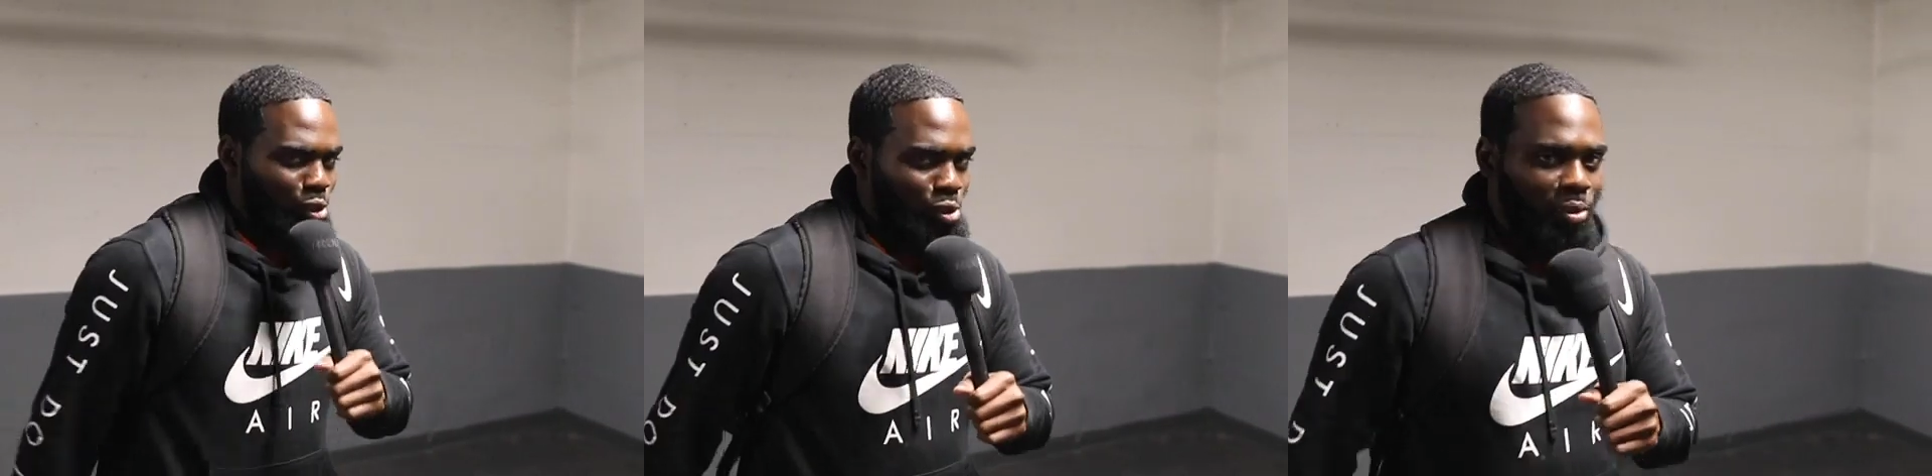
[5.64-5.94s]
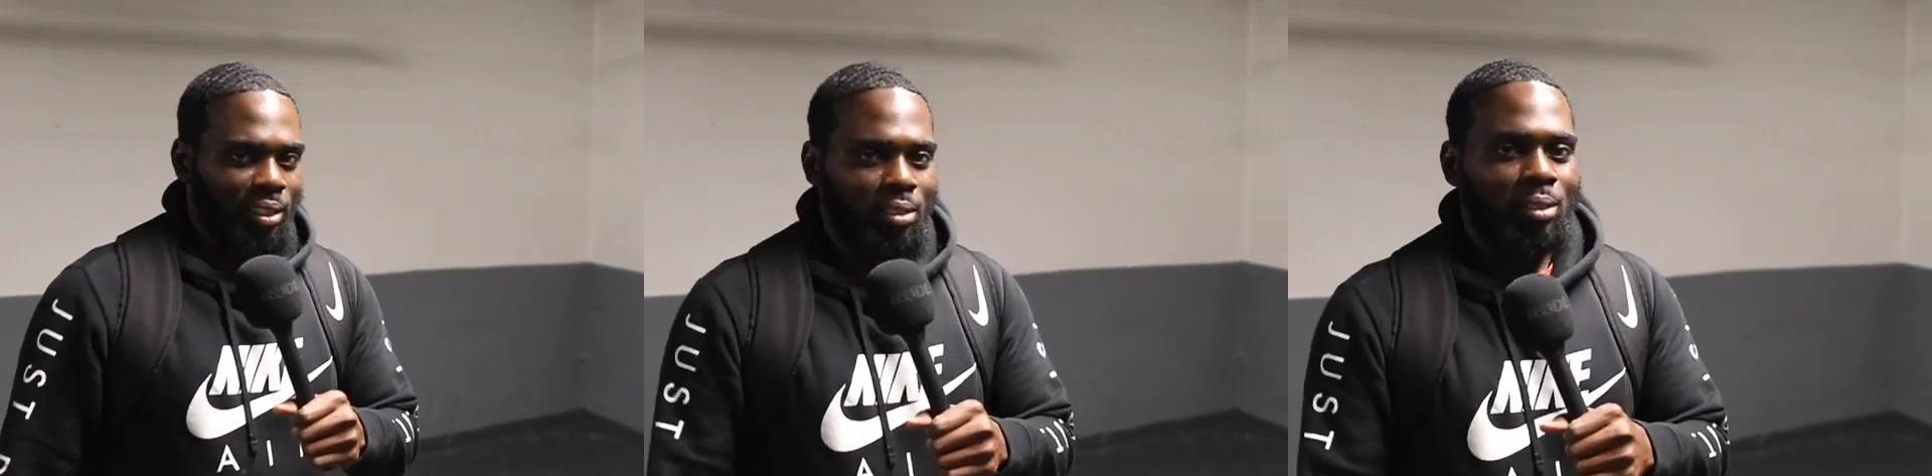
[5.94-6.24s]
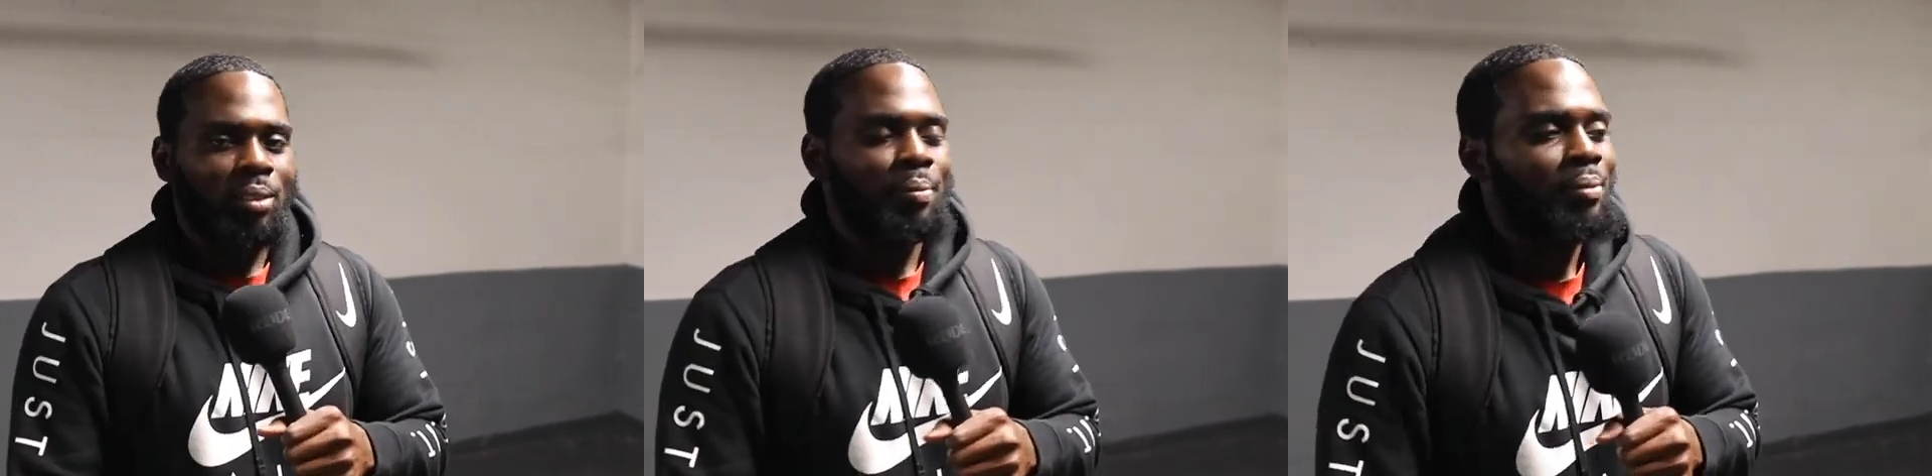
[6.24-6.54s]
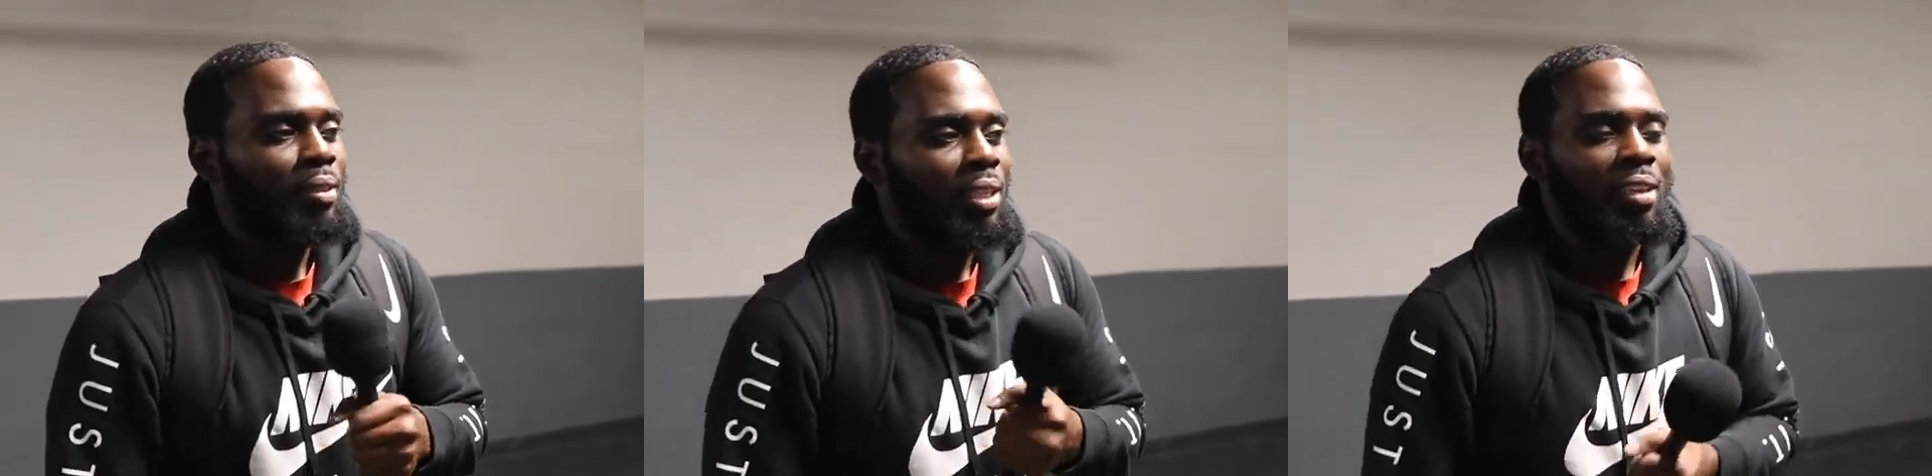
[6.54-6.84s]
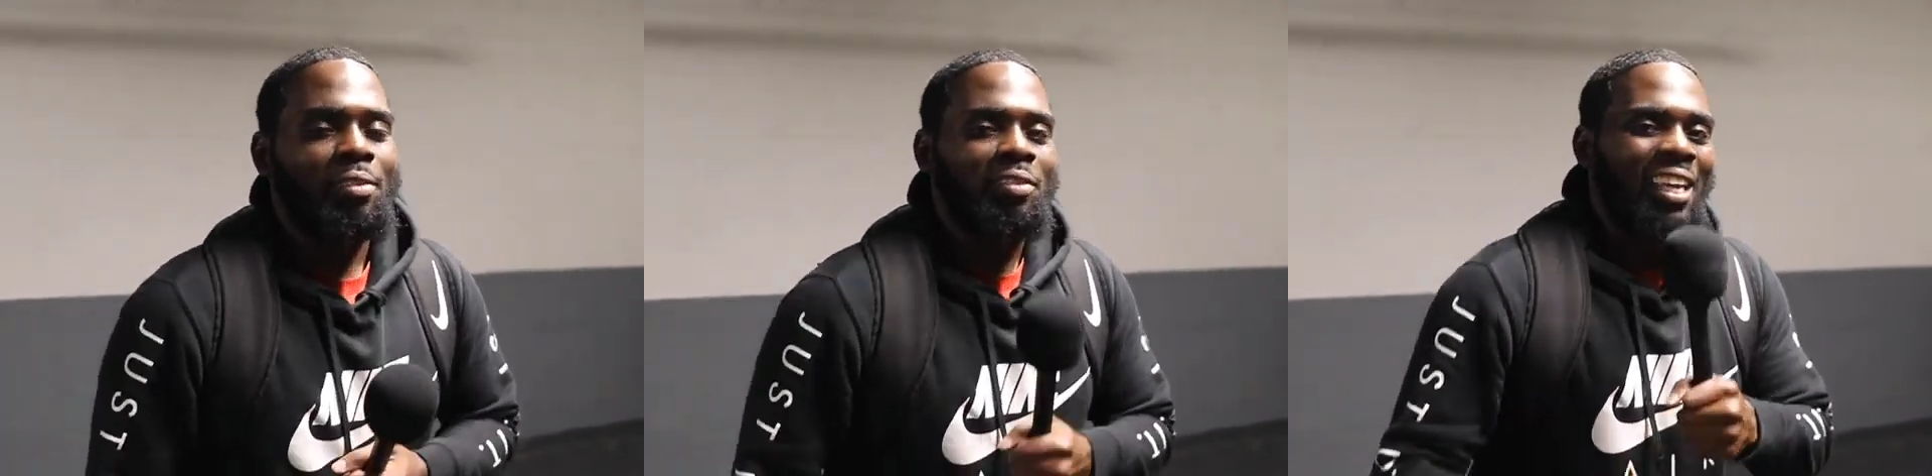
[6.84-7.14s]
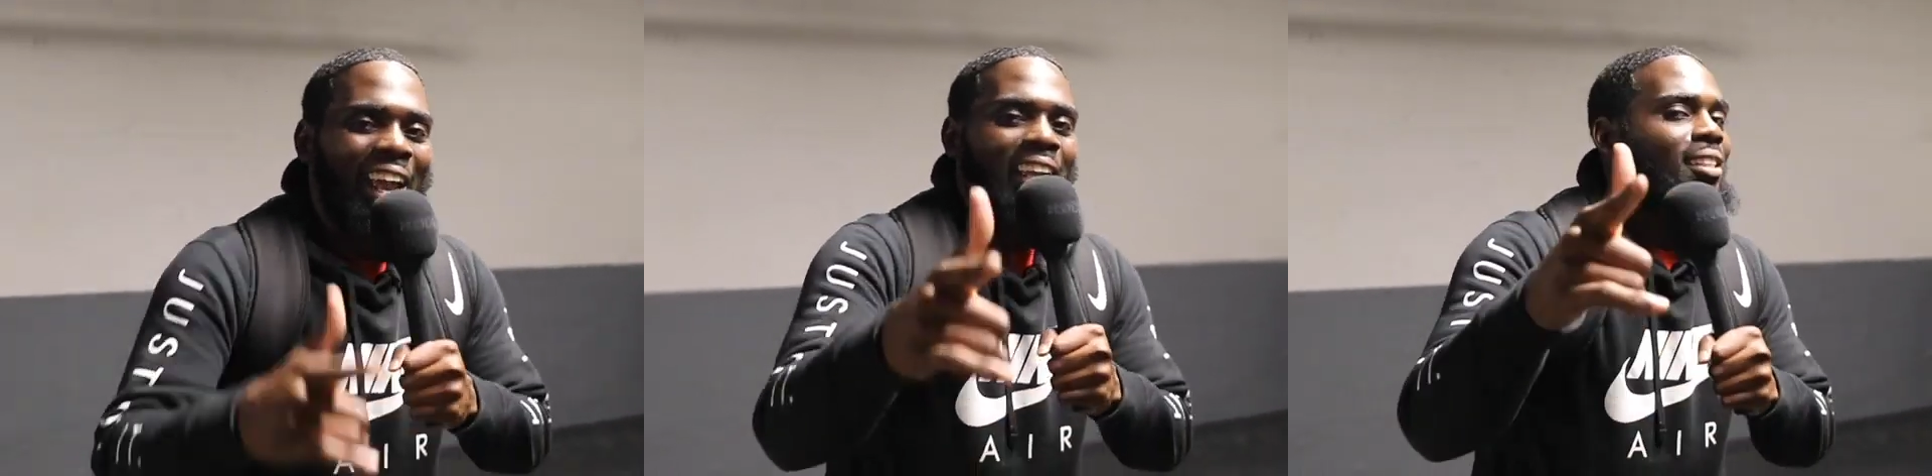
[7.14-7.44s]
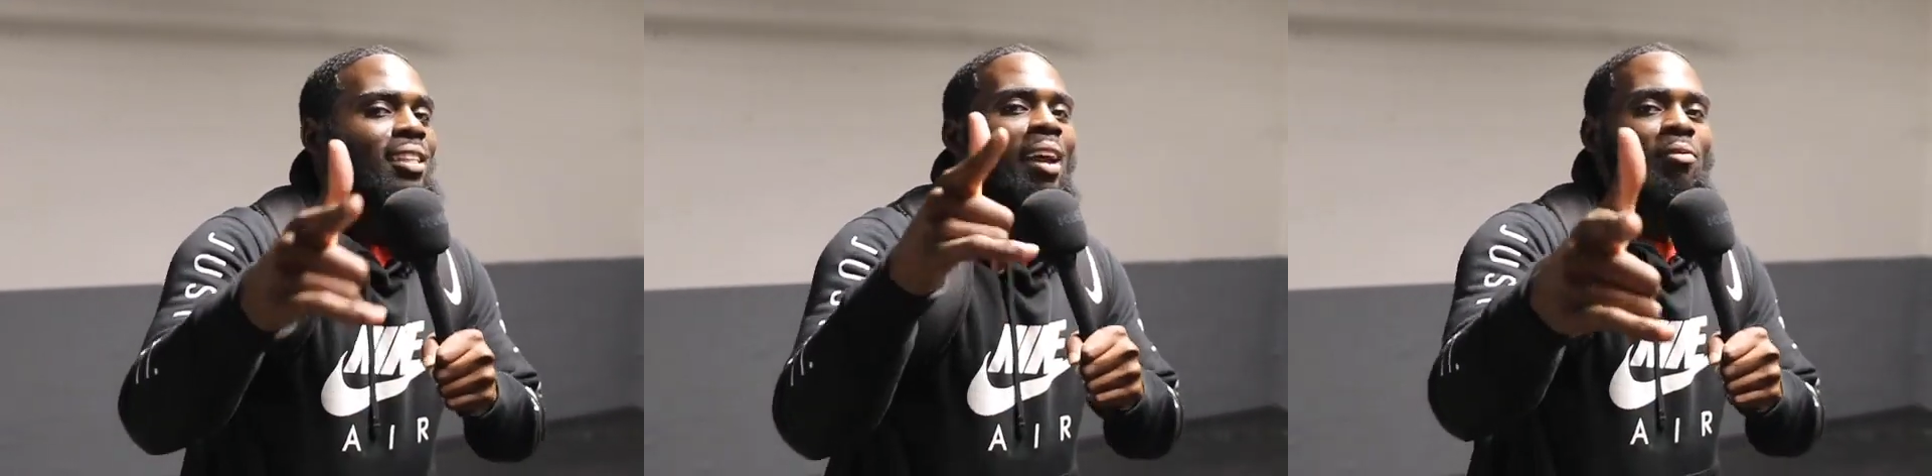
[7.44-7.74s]
these joints. If
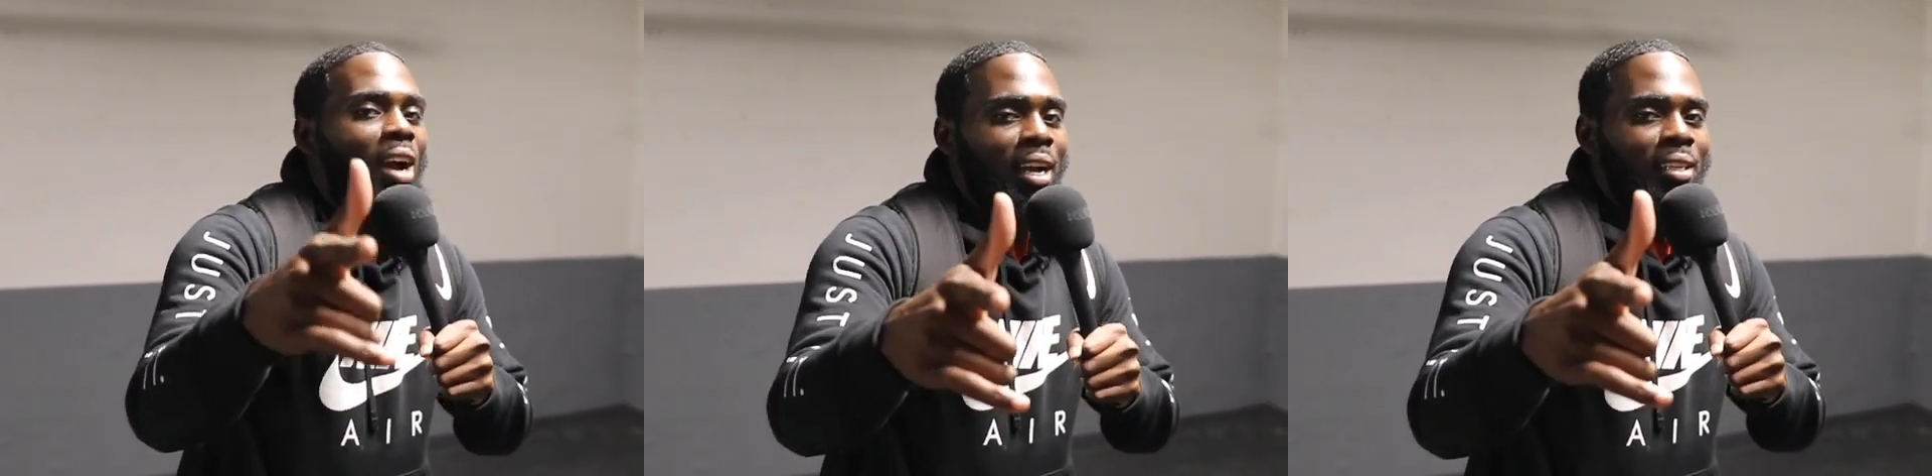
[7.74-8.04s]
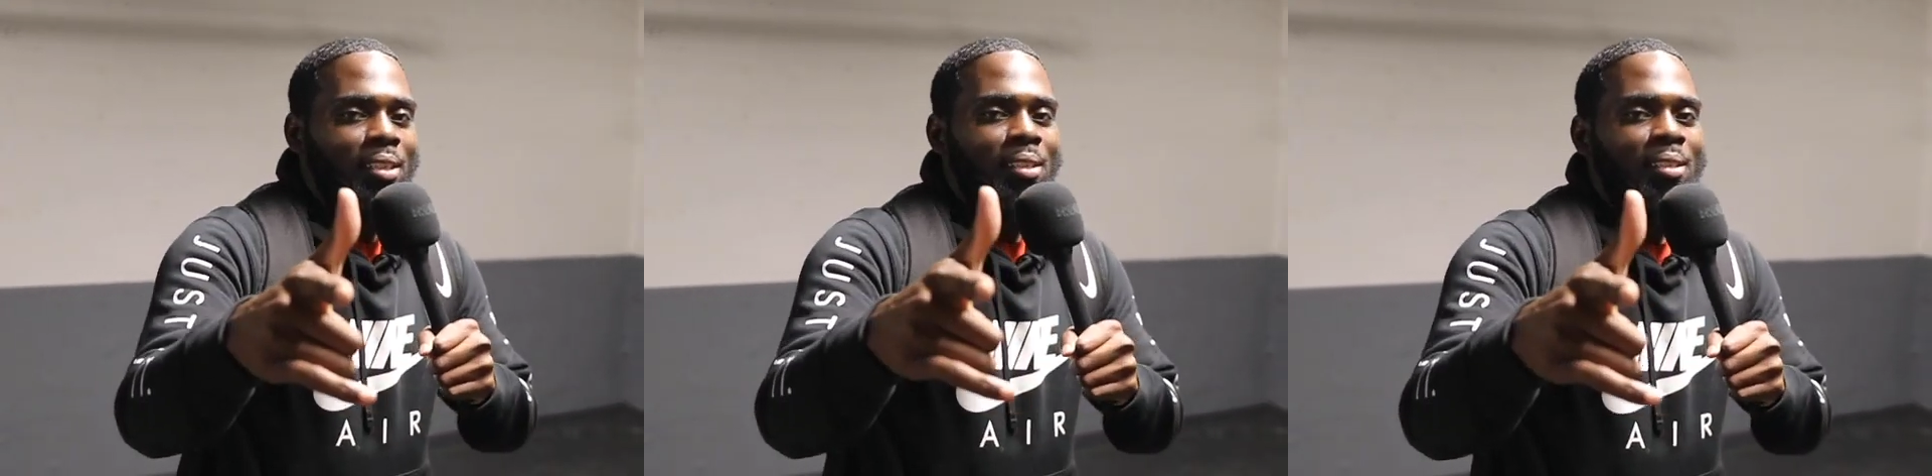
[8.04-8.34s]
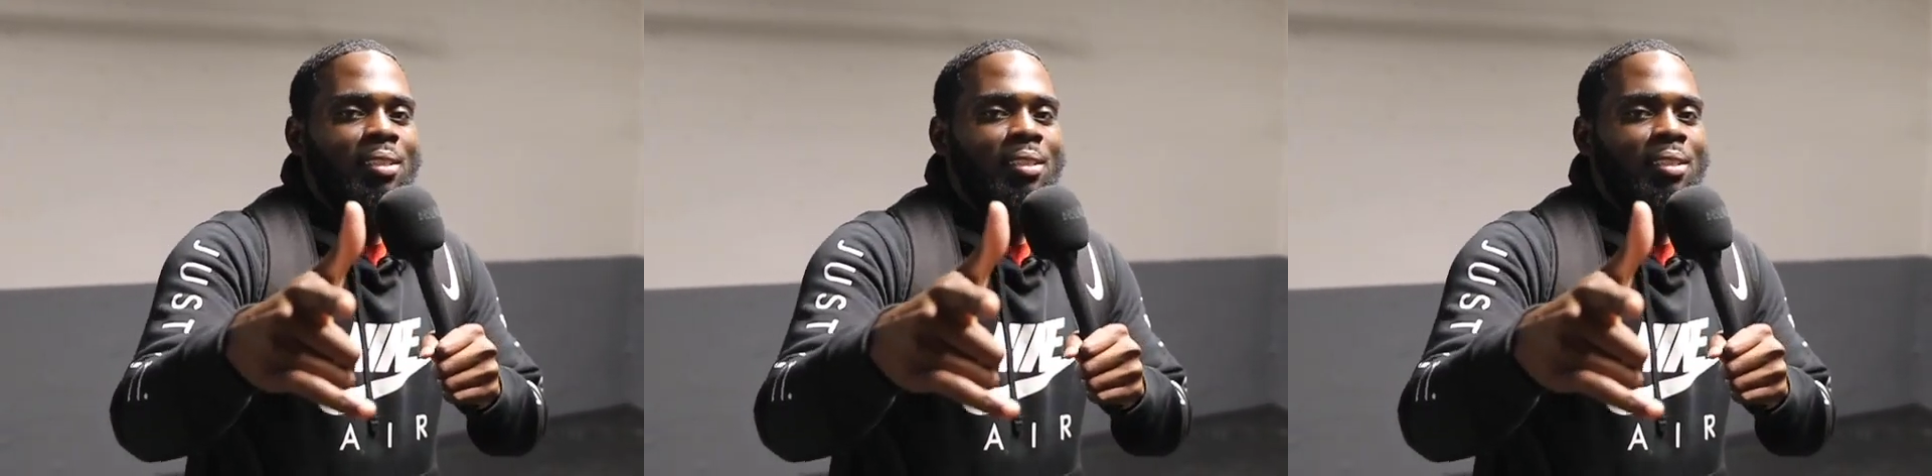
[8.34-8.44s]
ASAP Rocky